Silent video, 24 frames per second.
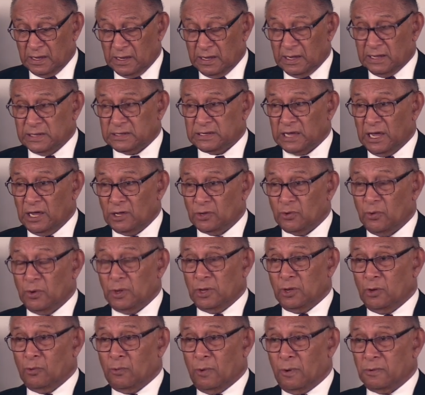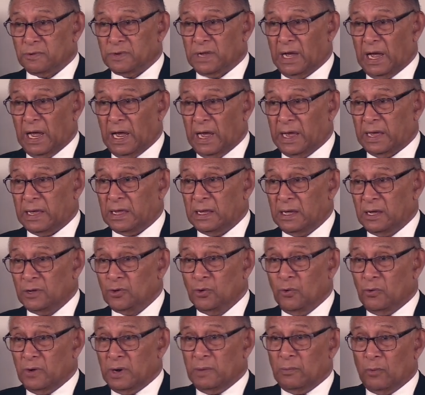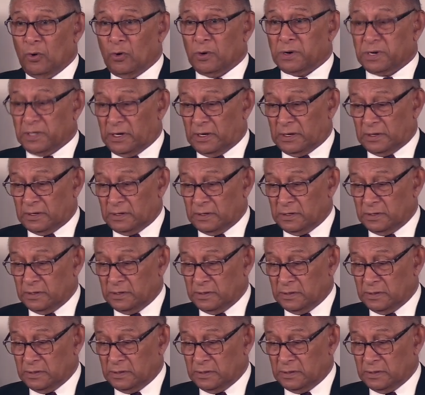He's saying to her, You won't die, you're immortal.